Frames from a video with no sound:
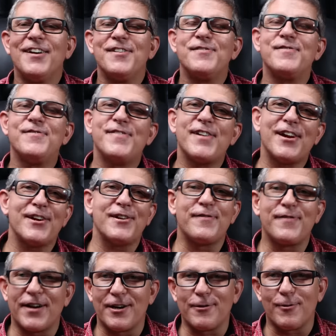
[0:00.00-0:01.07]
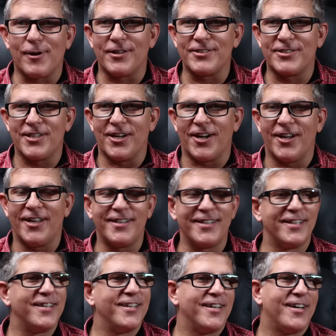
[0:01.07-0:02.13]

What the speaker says: Very, very well done.